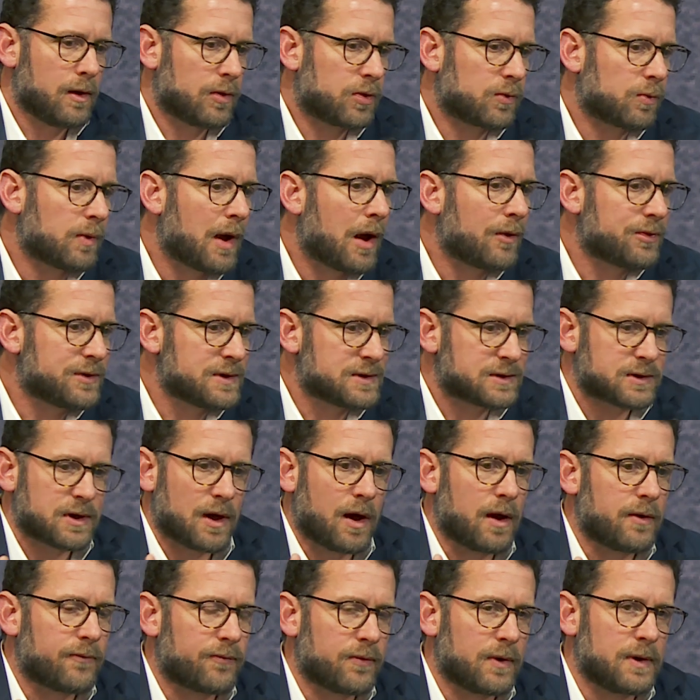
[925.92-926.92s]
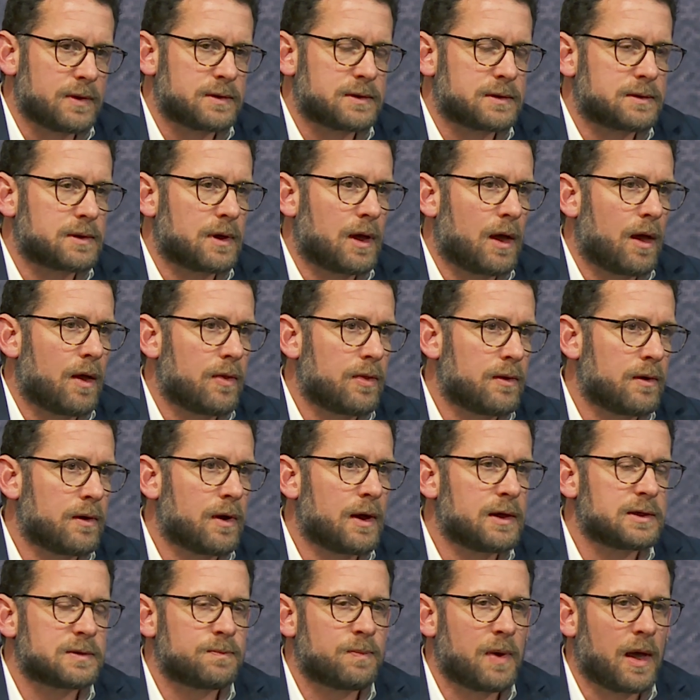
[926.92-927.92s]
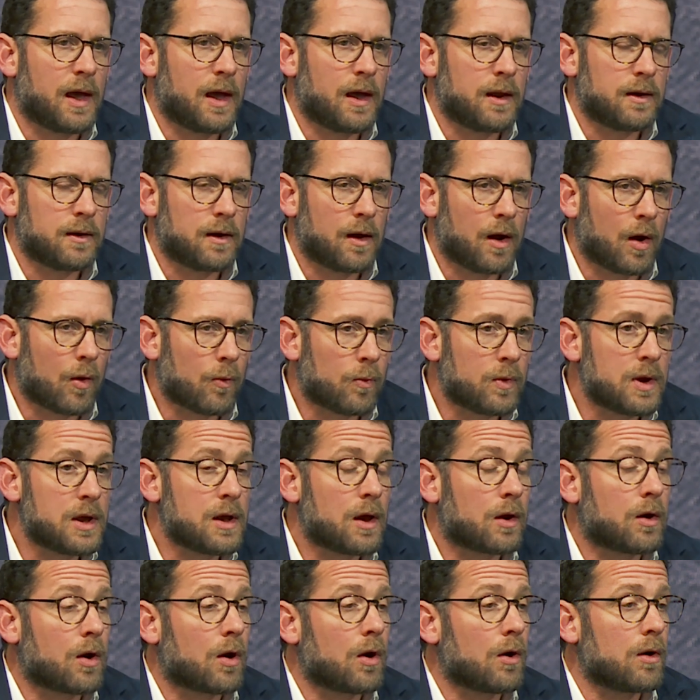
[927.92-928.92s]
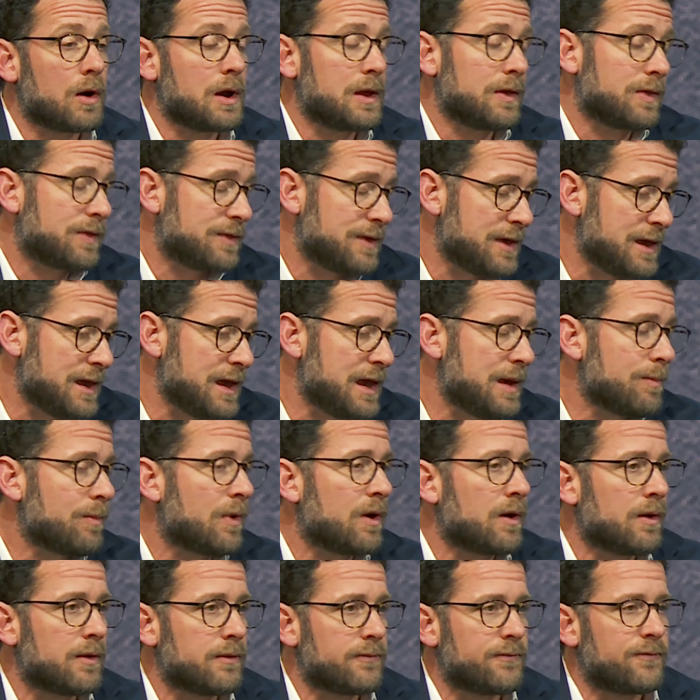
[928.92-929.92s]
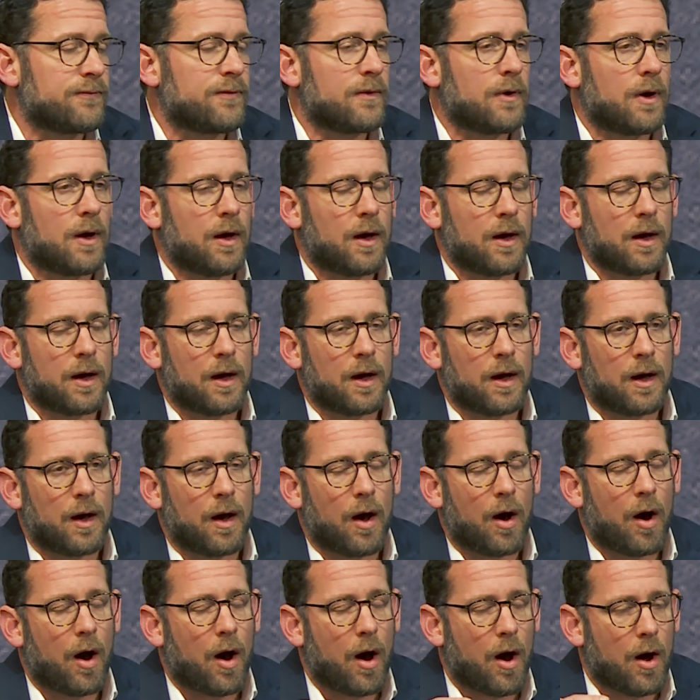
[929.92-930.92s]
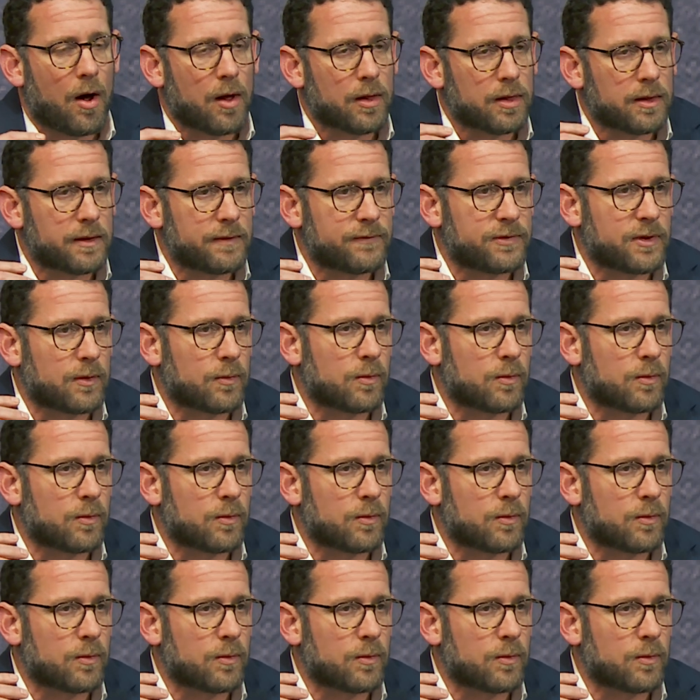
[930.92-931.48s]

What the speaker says: throughout this conference, there has been a reoccurring theme of all of the